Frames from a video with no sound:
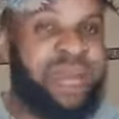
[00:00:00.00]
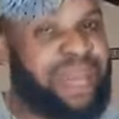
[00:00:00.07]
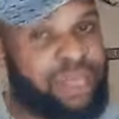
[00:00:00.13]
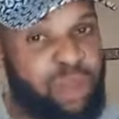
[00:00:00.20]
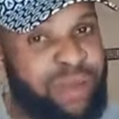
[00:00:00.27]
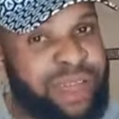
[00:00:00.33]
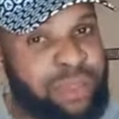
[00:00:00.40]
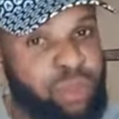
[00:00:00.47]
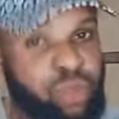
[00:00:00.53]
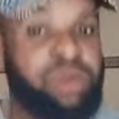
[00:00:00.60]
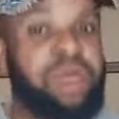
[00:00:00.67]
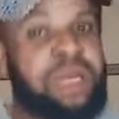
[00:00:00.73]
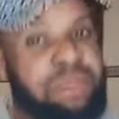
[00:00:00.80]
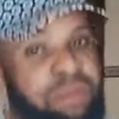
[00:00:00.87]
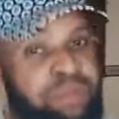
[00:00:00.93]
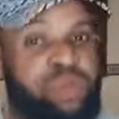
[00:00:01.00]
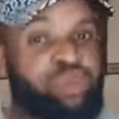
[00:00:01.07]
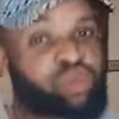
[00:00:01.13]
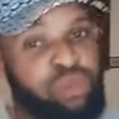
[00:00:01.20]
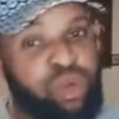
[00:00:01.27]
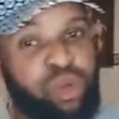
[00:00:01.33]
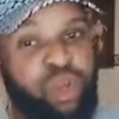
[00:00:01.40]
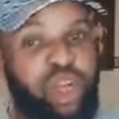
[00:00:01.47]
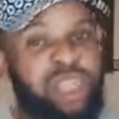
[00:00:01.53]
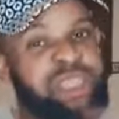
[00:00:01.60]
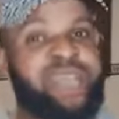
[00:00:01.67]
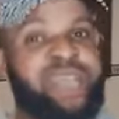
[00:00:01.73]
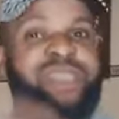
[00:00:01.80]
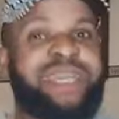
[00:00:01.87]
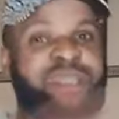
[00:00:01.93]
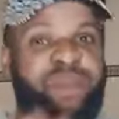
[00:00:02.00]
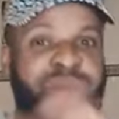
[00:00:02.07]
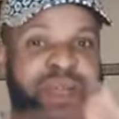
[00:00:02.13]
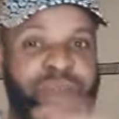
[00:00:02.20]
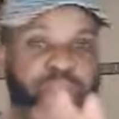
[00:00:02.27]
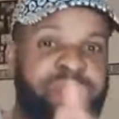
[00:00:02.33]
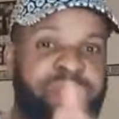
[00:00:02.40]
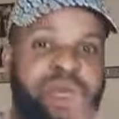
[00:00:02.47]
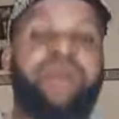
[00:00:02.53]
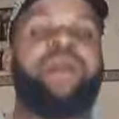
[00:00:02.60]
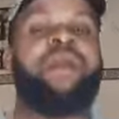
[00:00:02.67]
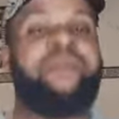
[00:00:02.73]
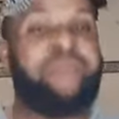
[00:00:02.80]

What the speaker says: I never know, maybe tomorrow or next, I never know now.